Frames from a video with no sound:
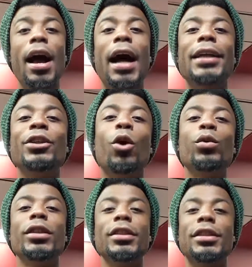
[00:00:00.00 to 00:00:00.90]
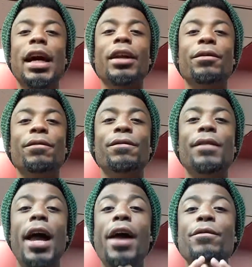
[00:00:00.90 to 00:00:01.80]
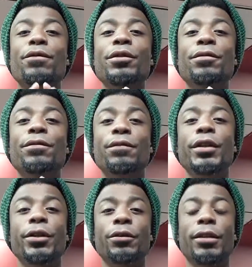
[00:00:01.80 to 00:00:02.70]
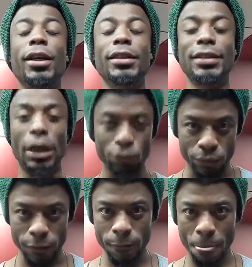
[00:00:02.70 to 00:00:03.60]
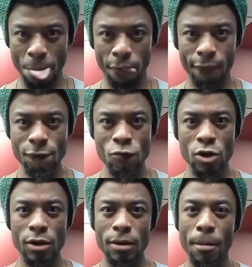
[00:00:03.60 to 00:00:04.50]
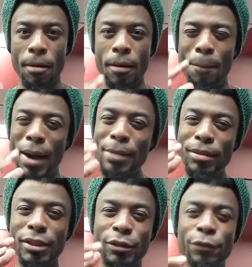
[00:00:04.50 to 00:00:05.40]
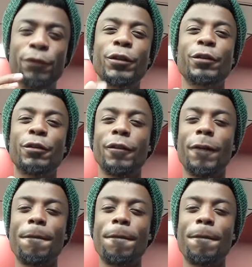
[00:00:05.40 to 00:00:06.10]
I noticed out of every fear that is out there, my biggest fear